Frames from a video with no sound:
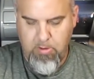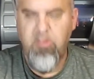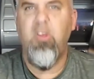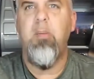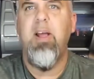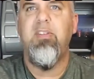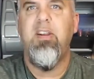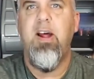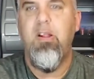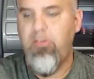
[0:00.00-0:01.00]
only about
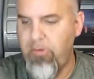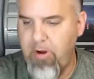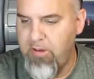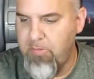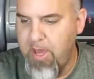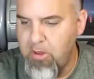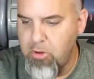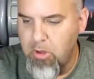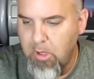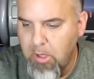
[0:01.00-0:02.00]
$10 for Crash
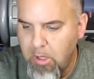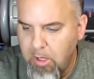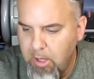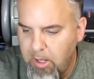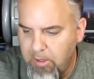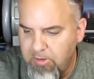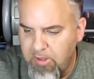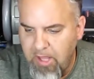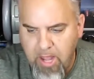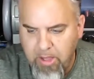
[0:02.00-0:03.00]
Bash. Let's
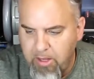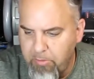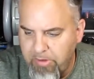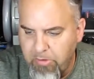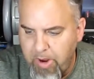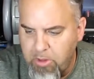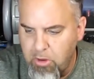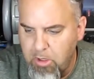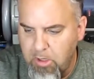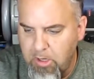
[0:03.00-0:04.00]
see, Alien
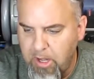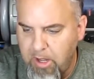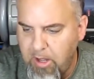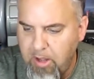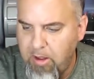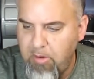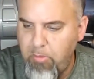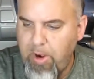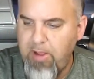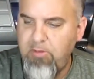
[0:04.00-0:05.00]
Resurrection,
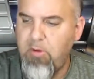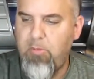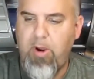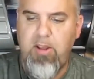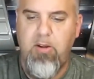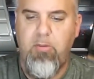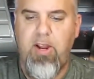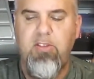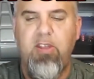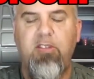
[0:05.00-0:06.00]

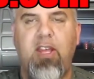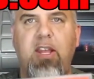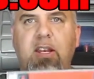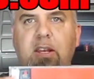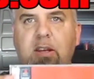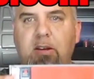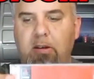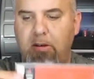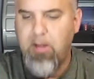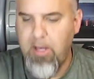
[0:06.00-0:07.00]
Rising Zane,
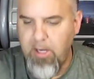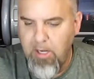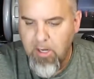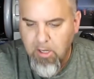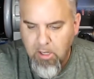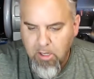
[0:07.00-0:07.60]
kind of neat.